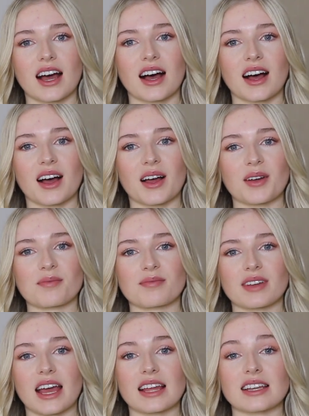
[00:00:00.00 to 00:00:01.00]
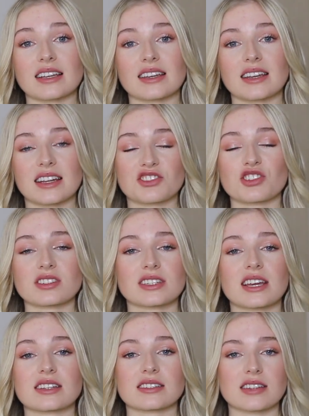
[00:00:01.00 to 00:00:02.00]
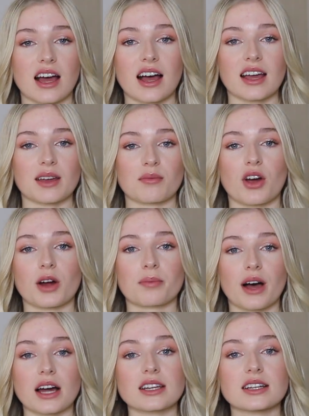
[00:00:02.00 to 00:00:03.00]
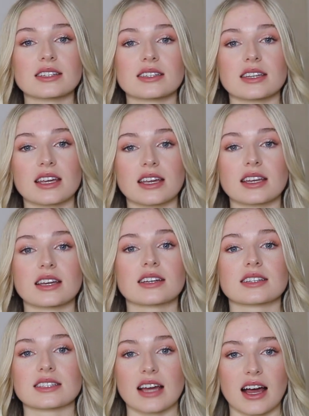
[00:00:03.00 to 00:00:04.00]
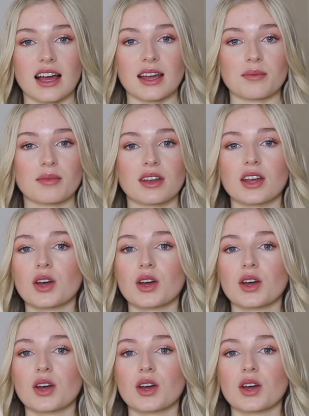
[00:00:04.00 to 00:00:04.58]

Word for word: Um, and it just takes time. Our bodies need time.